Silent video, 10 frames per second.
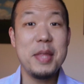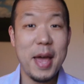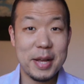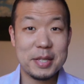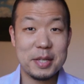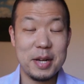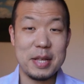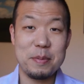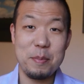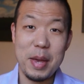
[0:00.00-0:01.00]
Next,
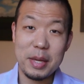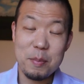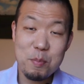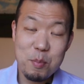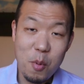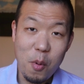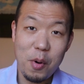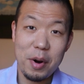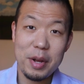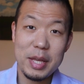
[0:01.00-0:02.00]
let's make it
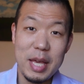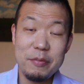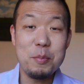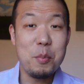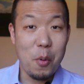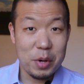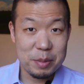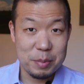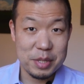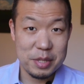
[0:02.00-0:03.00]
more, even more
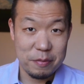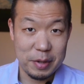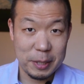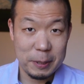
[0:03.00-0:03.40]
specific.